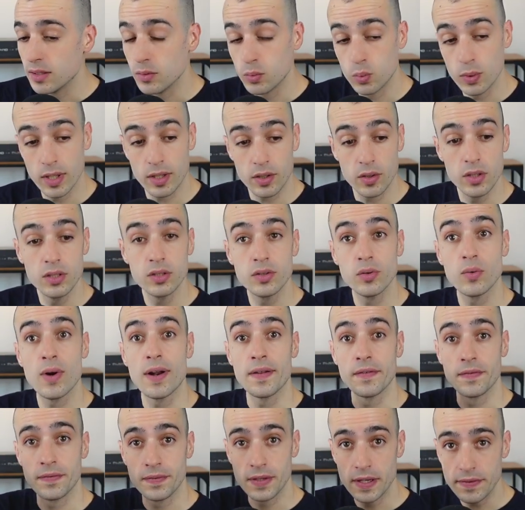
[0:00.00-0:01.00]
We're going to
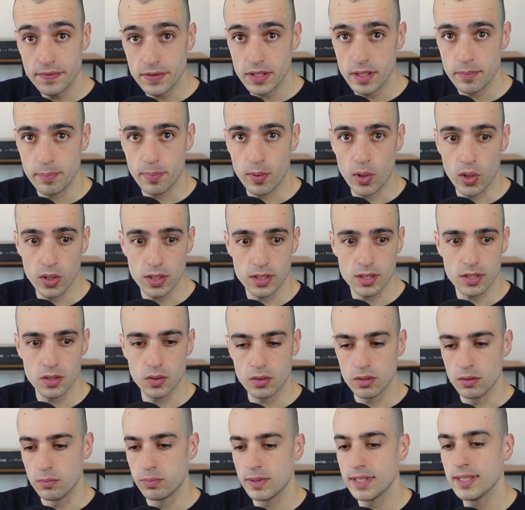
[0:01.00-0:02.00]
run 50 POCs
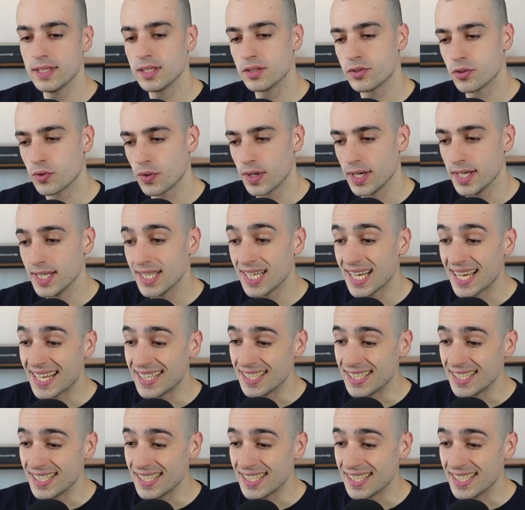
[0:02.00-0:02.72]
to complete the training,